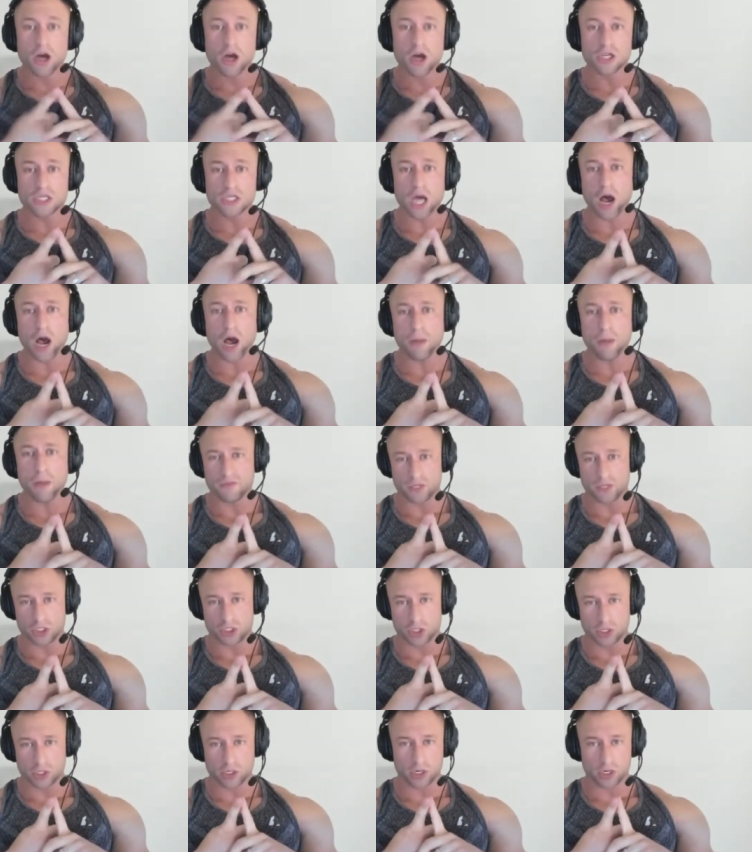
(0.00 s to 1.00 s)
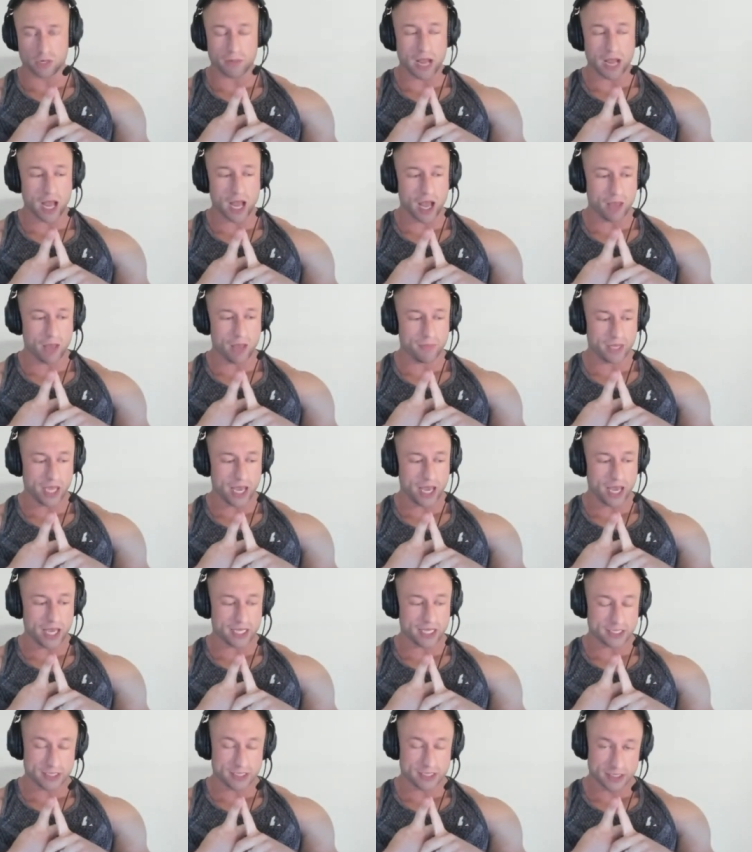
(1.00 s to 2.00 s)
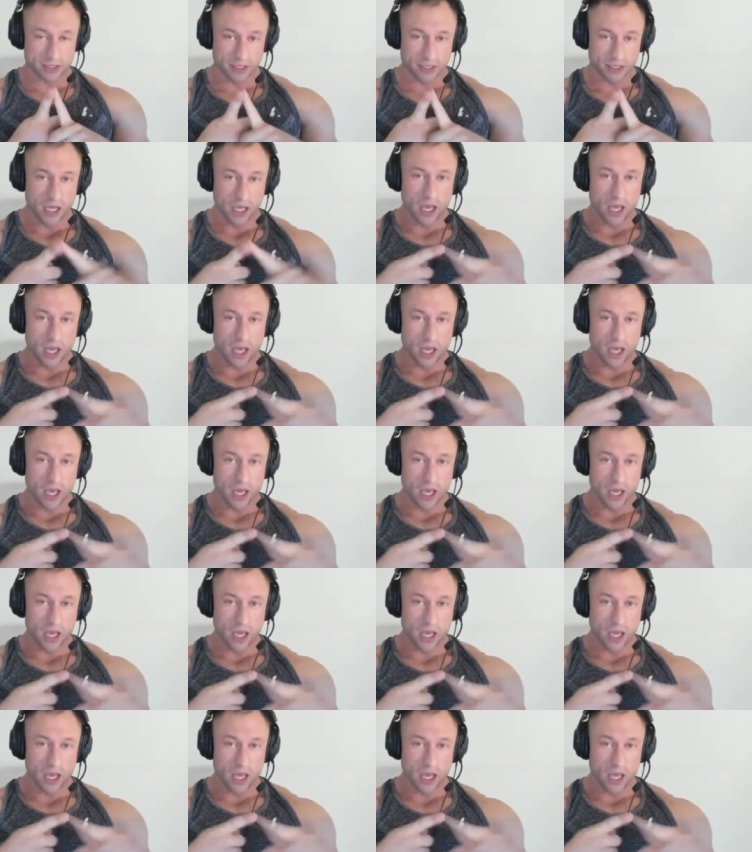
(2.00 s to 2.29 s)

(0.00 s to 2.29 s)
On top of it triggering my IBS,